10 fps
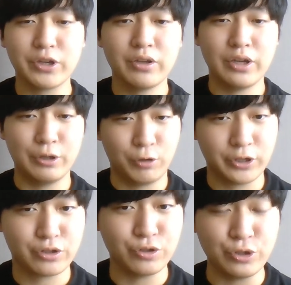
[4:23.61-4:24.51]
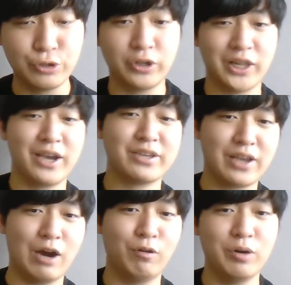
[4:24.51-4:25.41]
in order to utilize
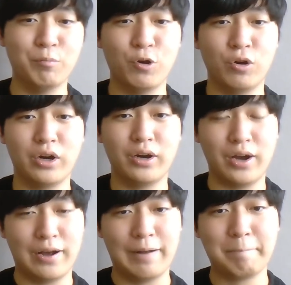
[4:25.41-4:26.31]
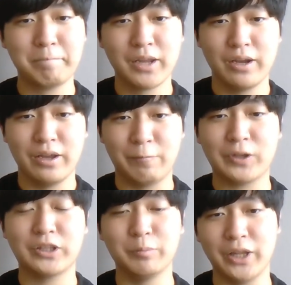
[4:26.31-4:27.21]
our more
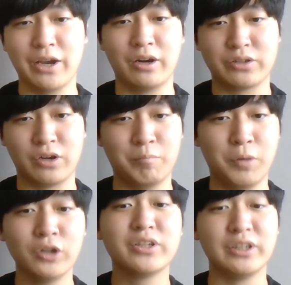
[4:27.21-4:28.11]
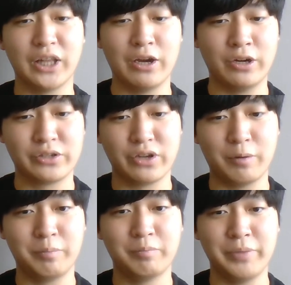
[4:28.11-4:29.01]
effective layers of multi-layers
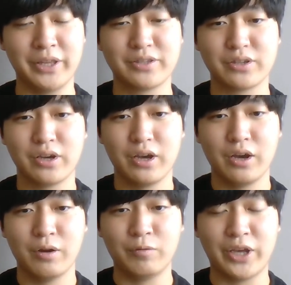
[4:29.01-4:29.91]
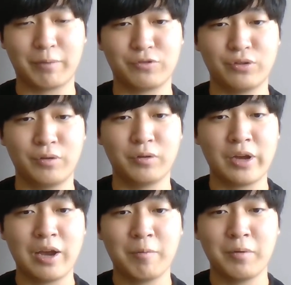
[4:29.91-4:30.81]
of bits, we have to
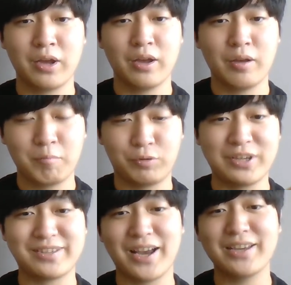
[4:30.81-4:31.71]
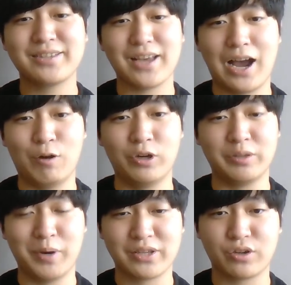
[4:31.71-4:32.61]
precise our
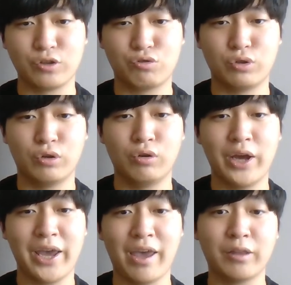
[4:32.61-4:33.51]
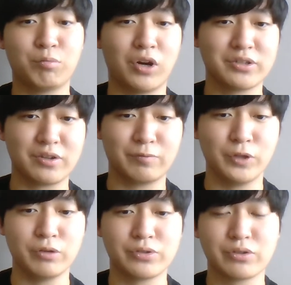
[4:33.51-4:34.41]
device control and process
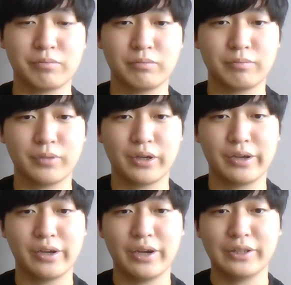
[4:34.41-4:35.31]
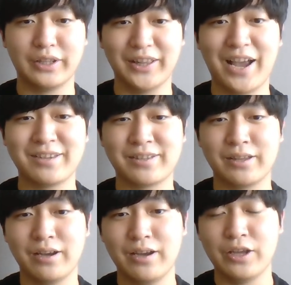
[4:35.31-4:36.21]
flows. The last
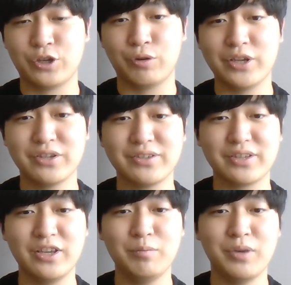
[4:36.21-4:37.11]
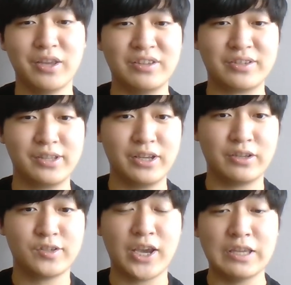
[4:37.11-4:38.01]
integration scheme is the
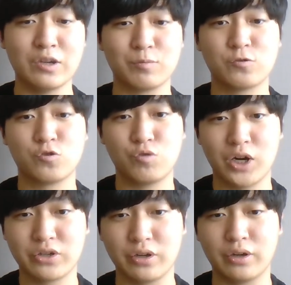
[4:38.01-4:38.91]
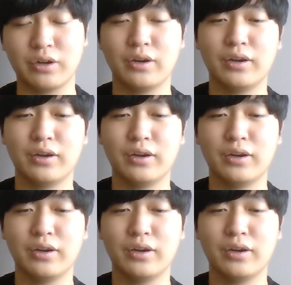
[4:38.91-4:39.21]
change of structure.